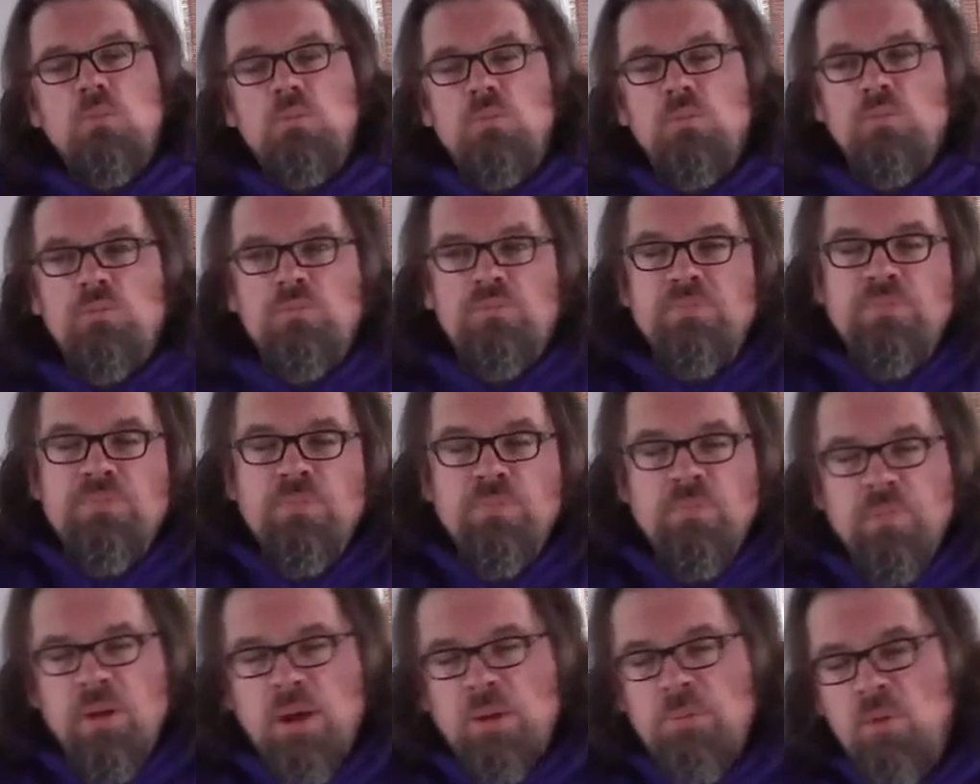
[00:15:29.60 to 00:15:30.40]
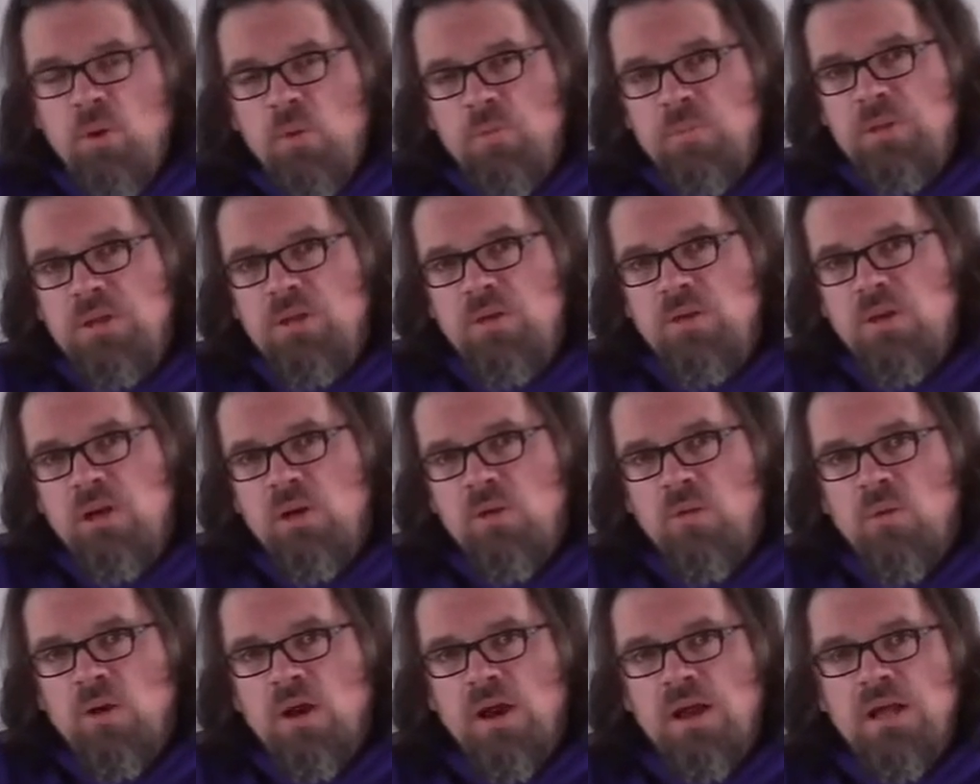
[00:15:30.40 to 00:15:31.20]
But I'm hoping you
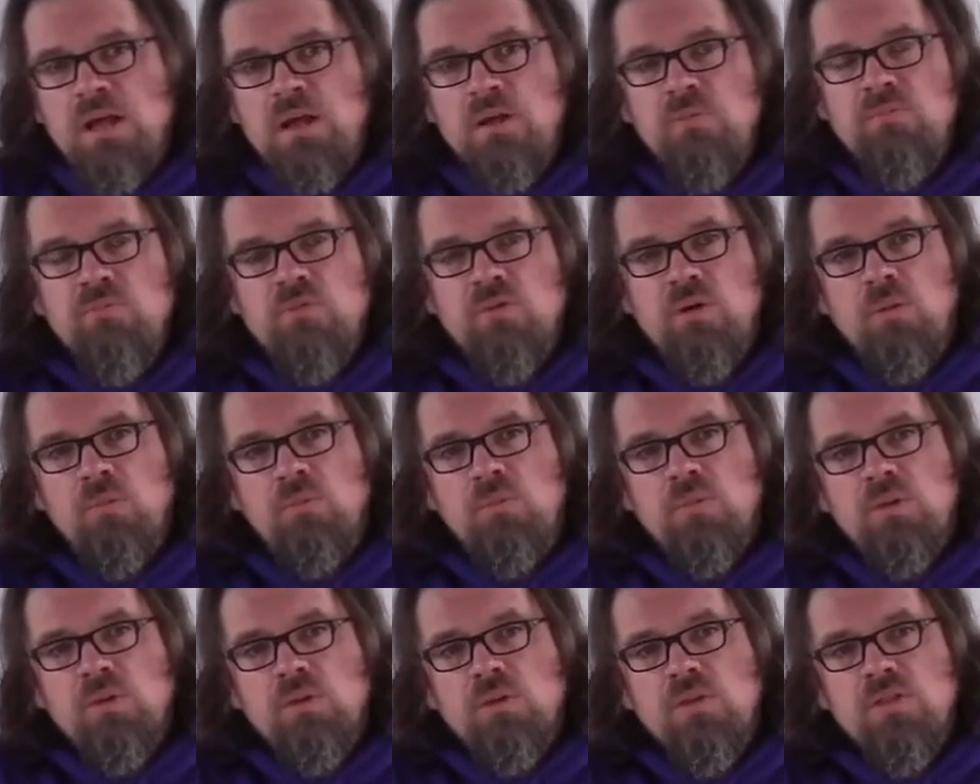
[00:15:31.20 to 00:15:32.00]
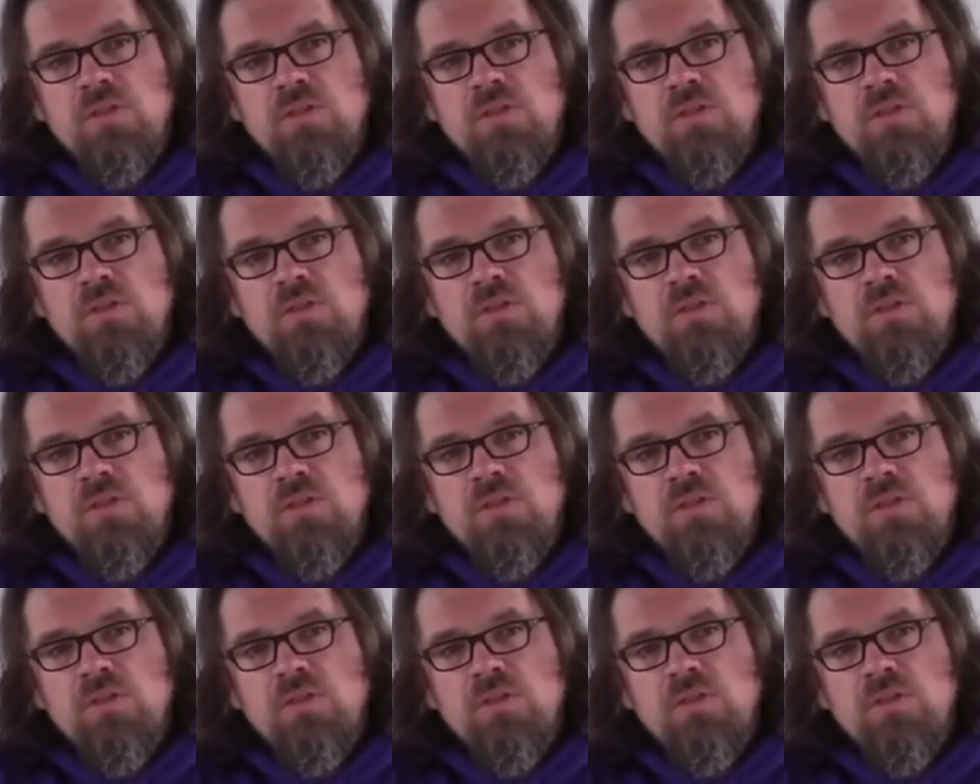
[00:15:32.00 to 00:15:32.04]
get where I come from.